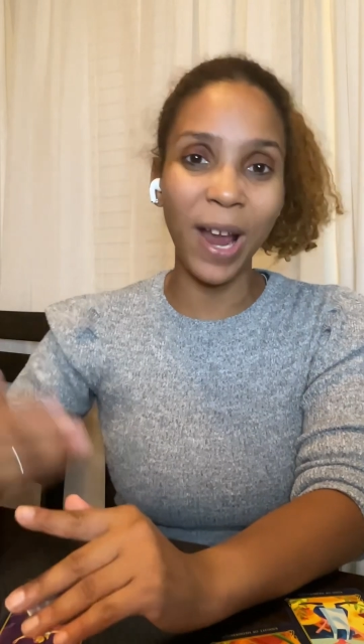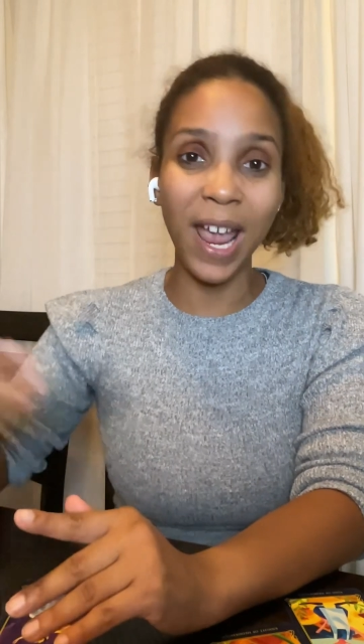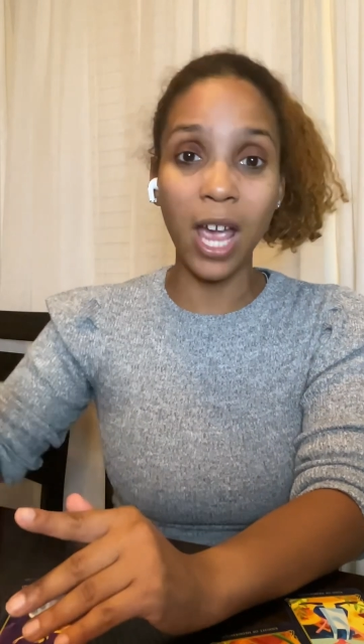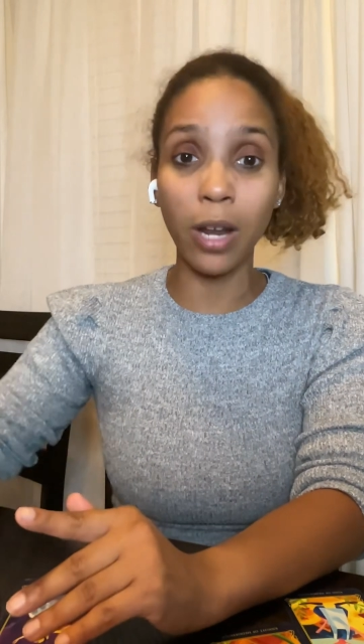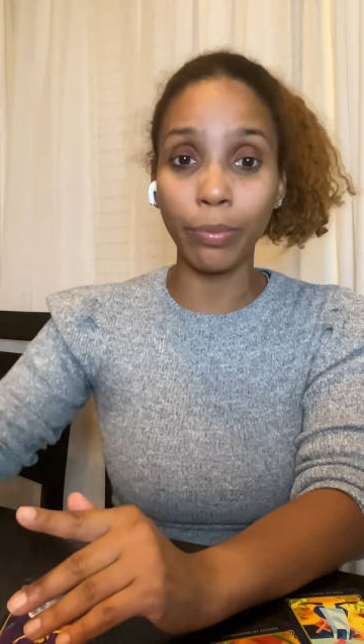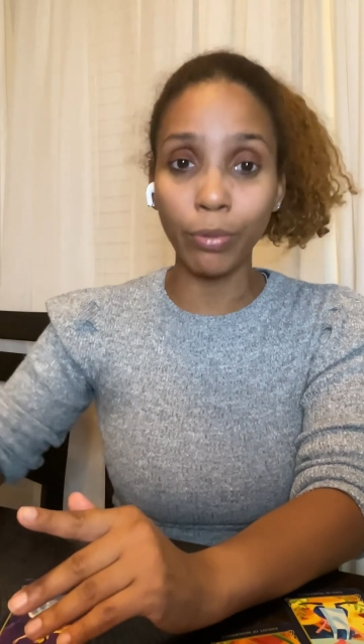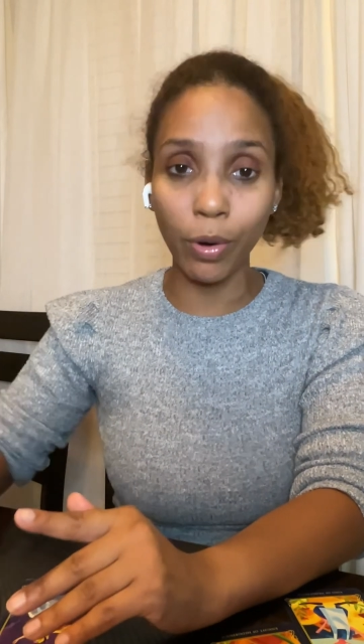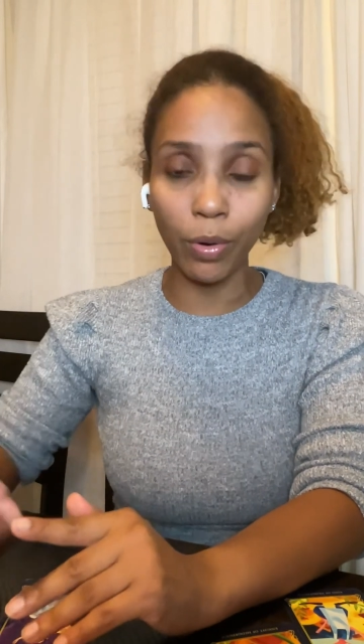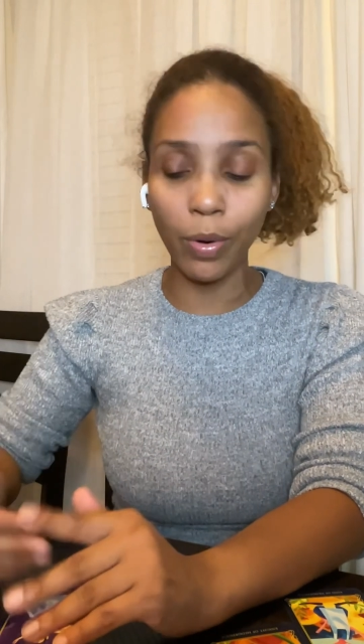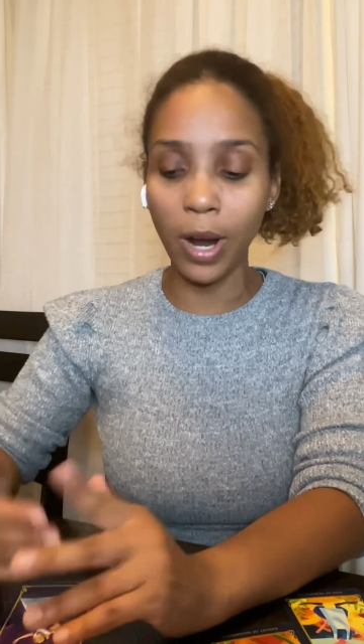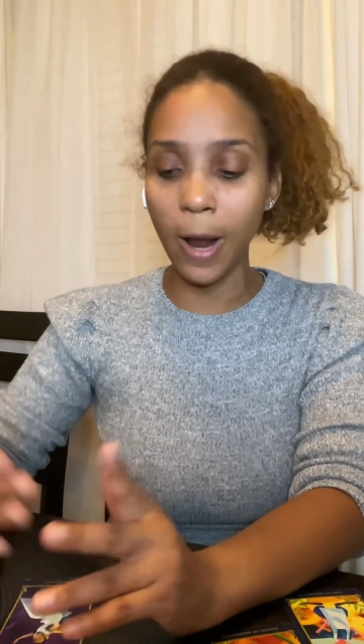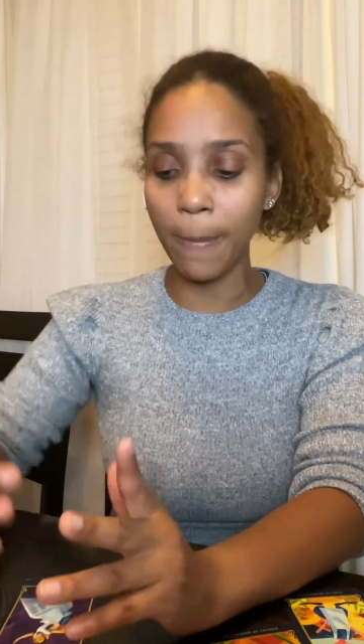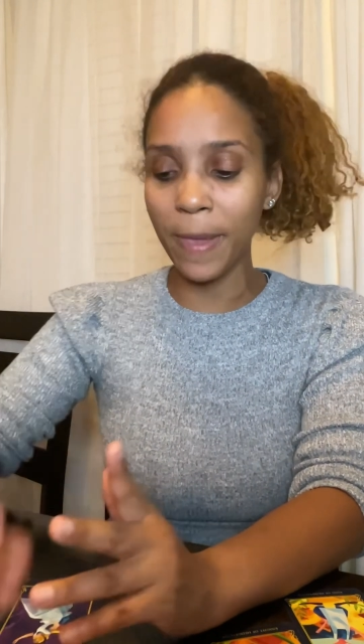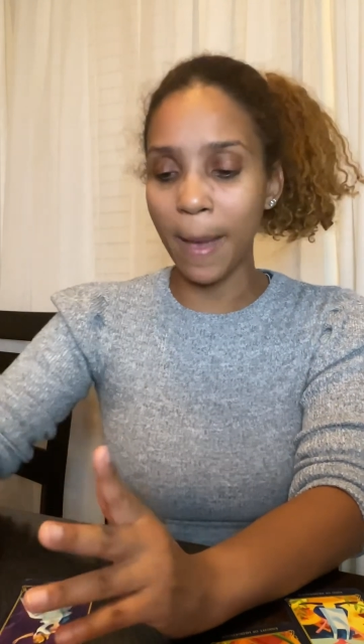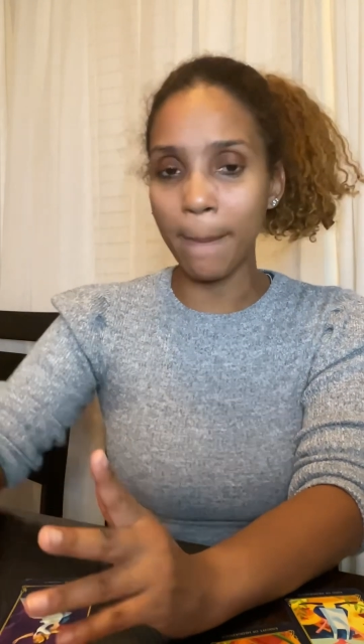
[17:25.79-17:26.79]
add a
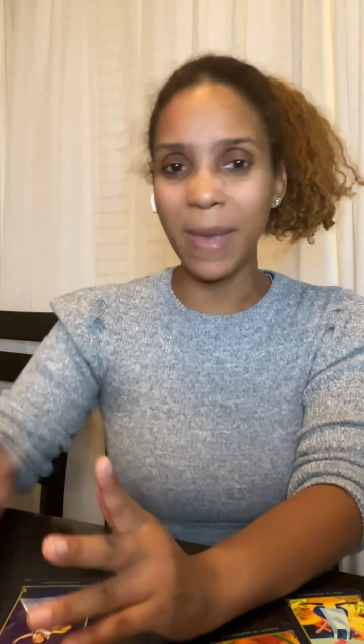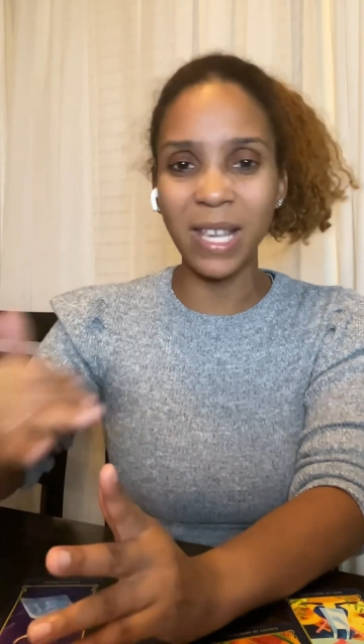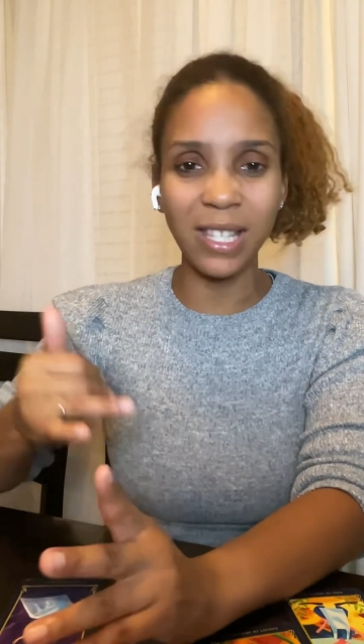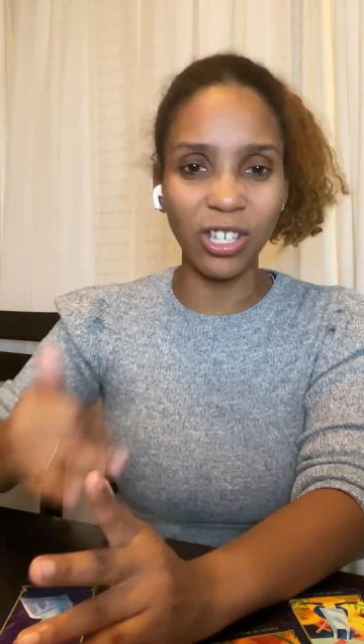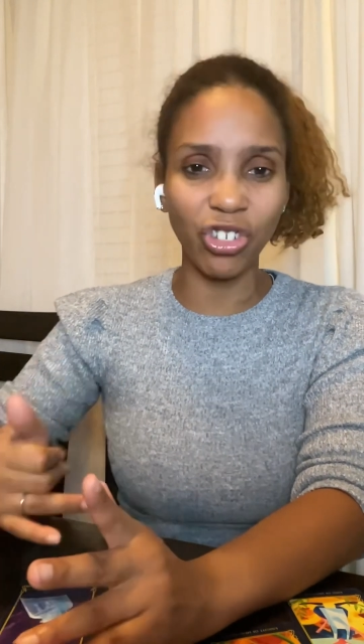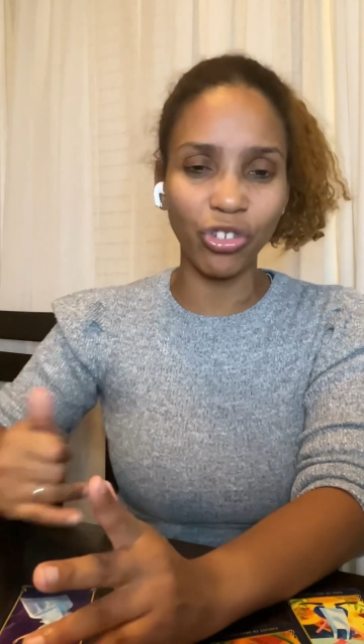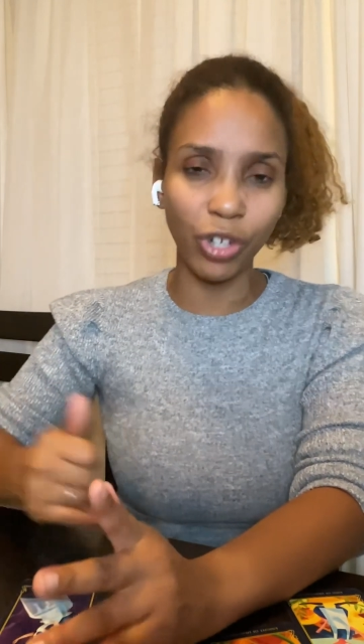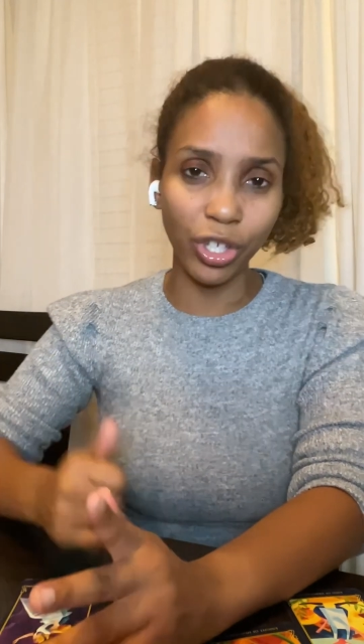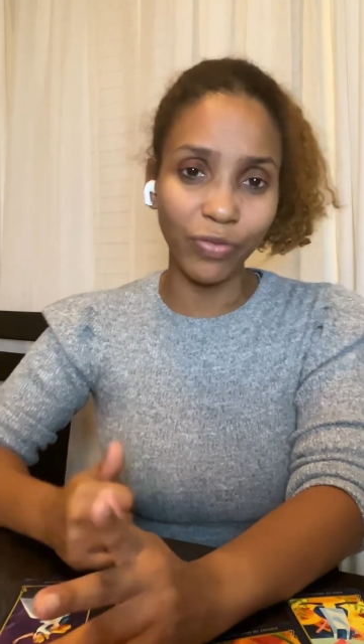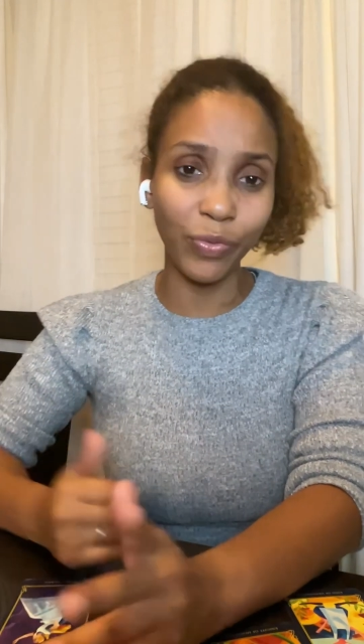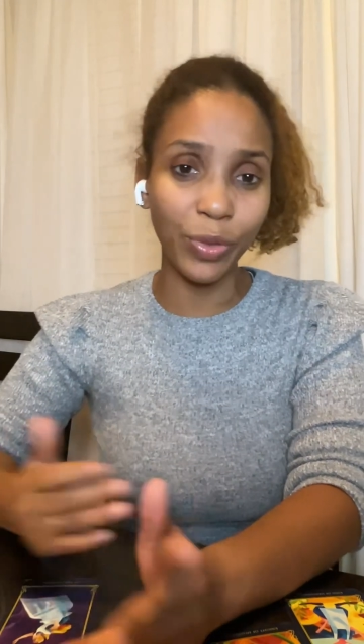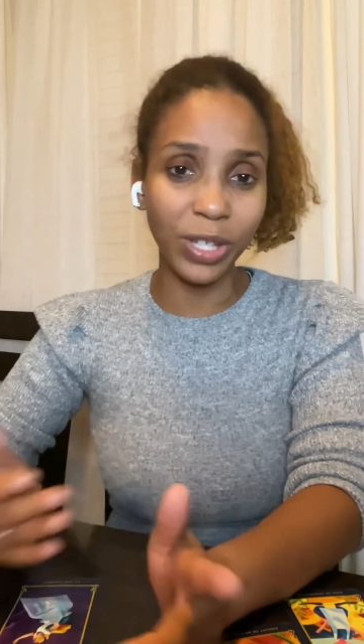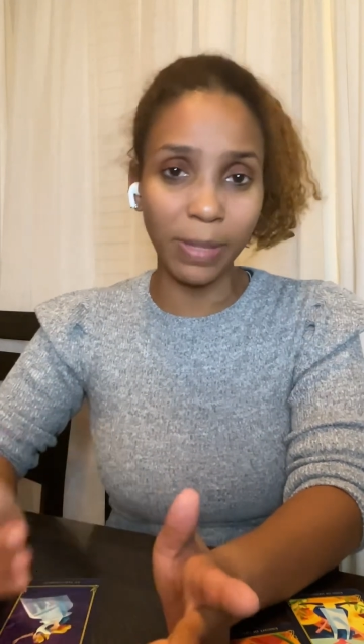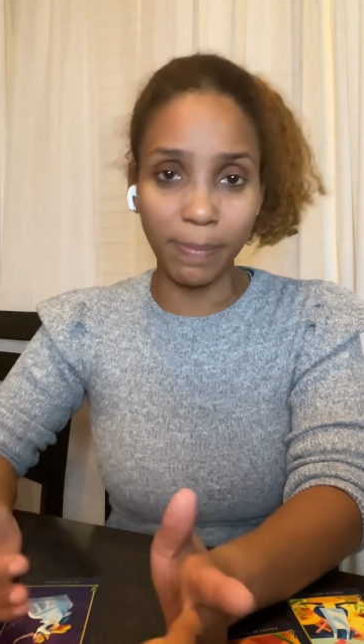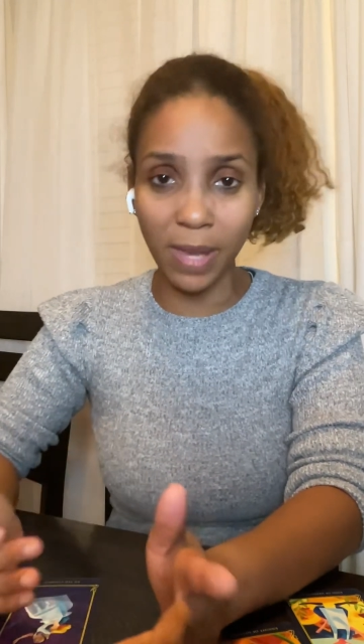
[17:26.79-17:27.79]
program that makes it stressful
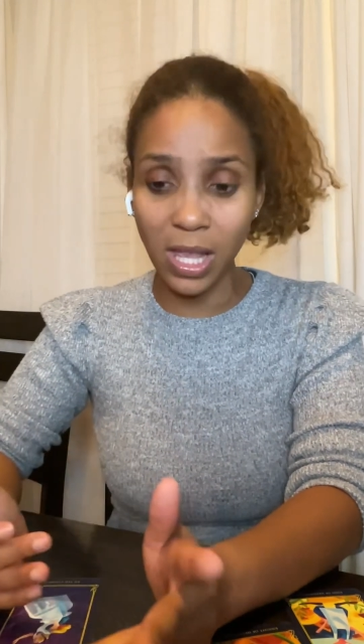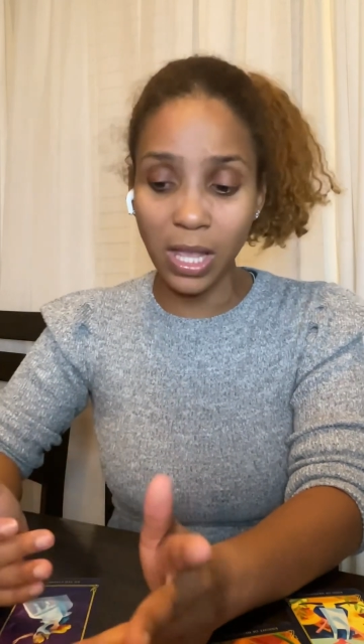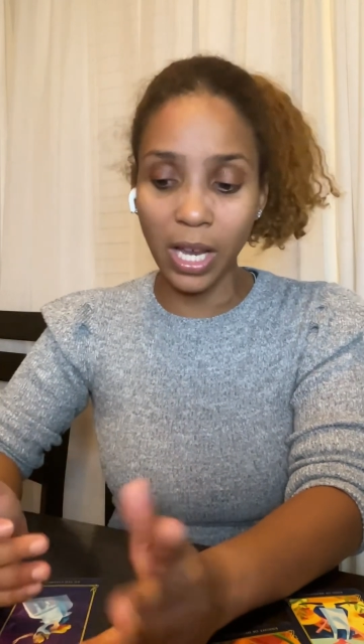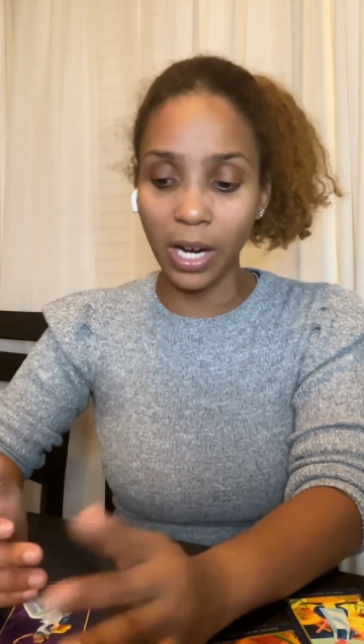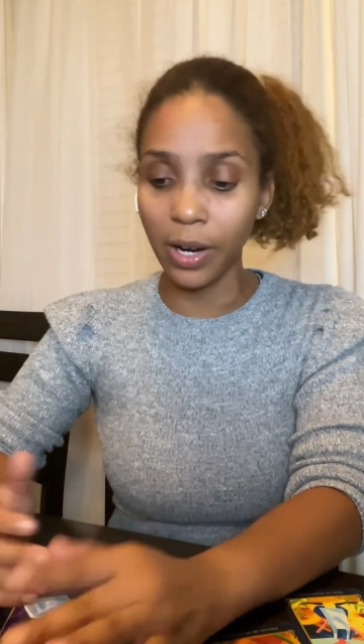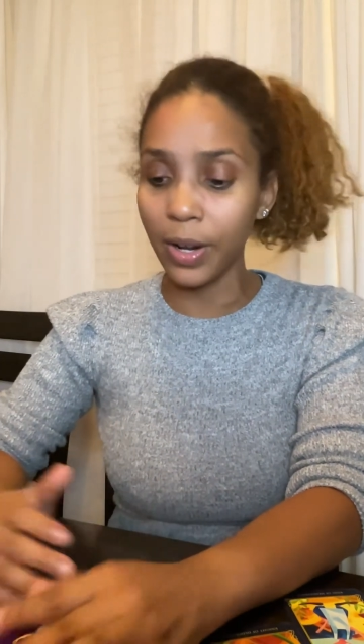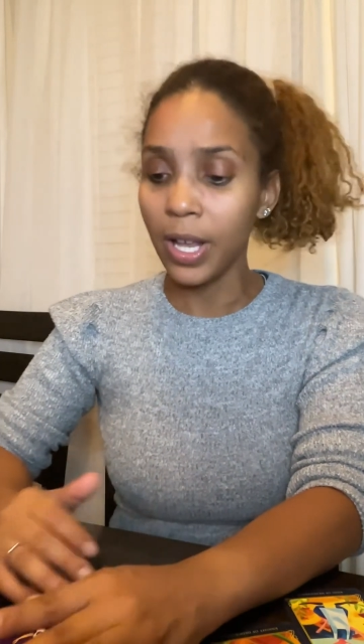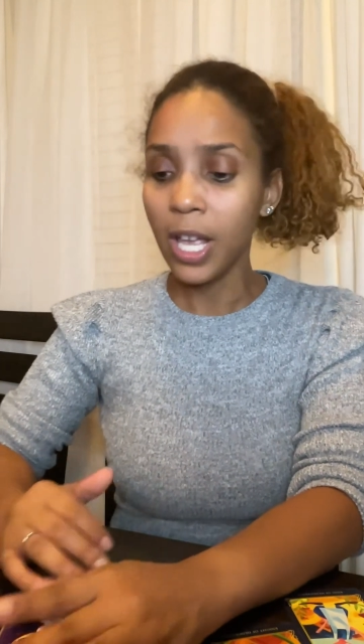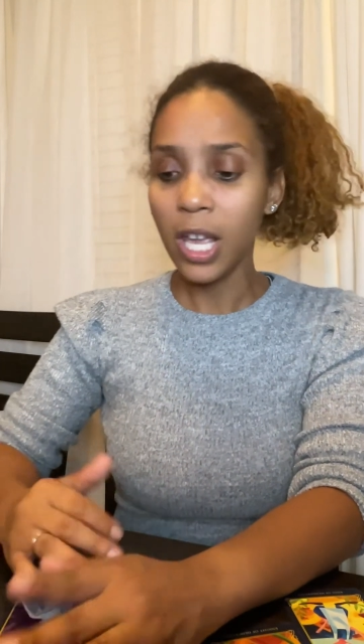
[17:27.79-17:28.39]
to be there.